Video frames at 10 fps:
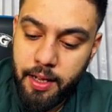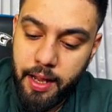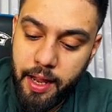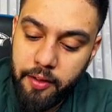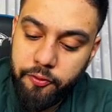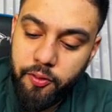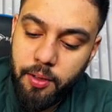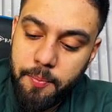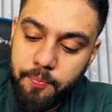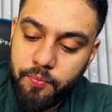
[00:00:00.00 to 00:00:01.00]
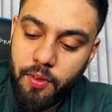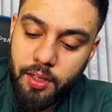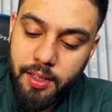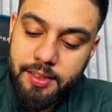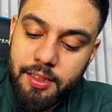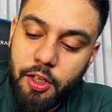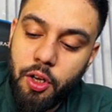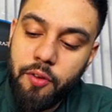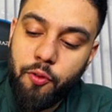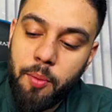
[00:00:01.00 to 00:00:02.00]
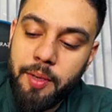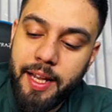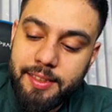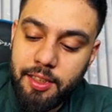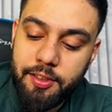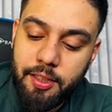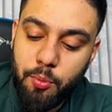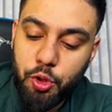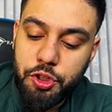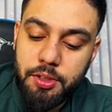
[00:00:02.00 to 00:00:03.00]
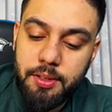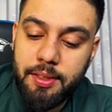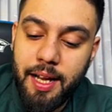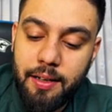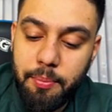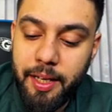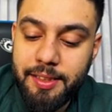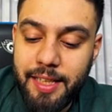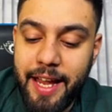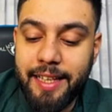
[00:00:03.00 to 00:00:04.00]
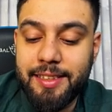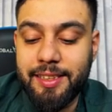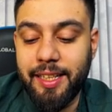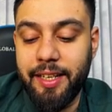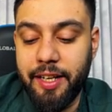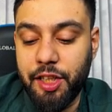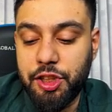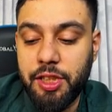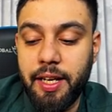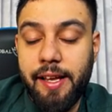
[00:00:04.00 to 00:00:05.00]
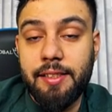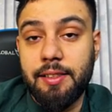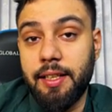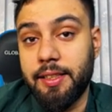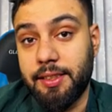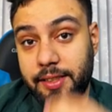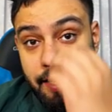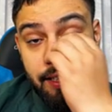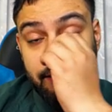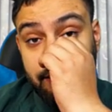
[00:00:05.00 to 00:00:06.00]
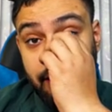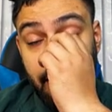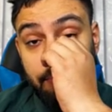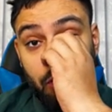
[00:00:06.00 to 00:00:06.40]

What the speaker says: if this is a uniformly accelerated motion, that means acceleration is going to stay the same